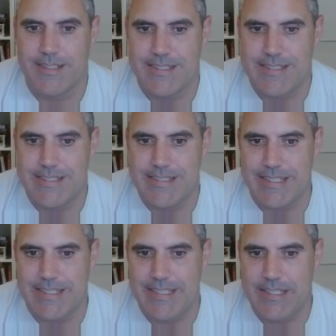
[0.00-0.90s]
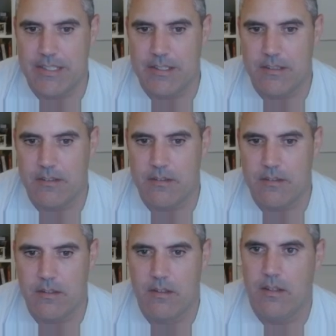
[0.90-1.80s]
C,
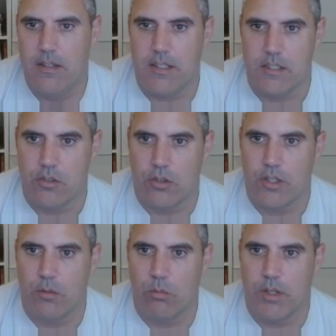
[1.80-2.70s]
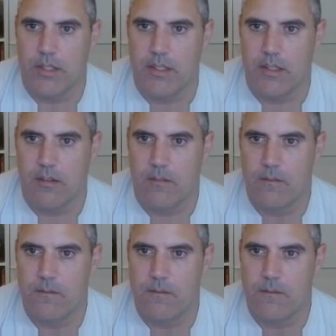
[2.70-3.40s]
and it's already written here.